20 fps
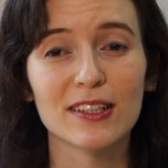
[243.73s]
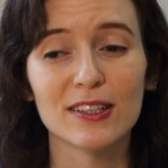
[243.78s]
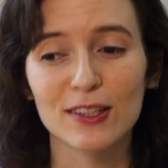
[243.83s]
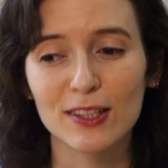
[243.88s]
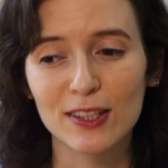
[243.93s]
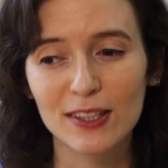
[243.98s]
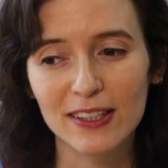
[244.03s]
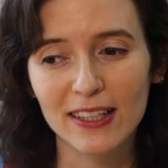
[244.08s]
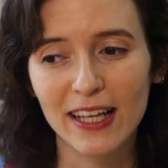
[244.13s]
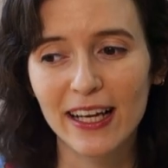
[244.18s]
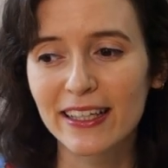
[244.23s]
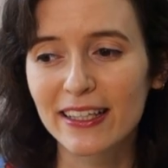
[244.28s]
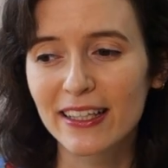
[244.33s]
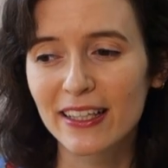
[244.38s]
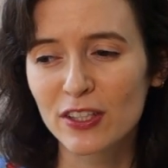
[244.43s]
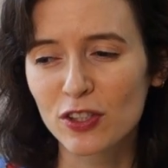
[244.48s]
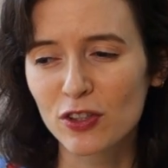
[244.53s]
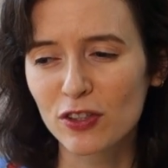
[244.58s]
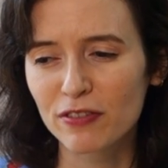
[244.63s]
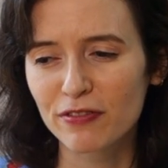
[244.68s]
look like
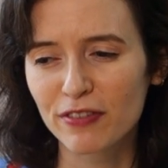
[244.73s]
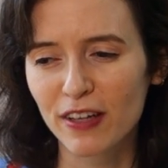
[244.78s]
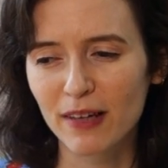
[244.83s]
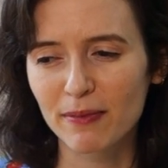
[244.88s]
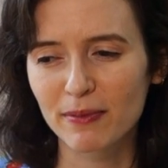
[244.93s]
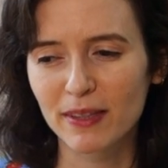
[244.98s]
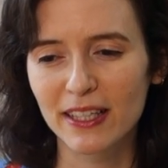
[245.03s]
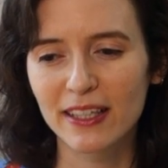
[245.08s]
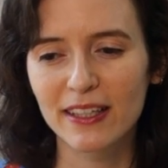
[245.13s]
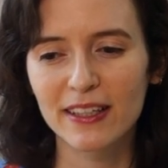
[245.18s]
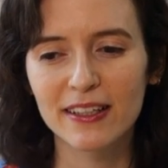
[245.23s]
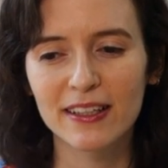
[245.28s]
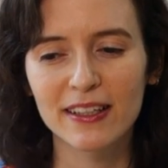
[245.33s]
in your family?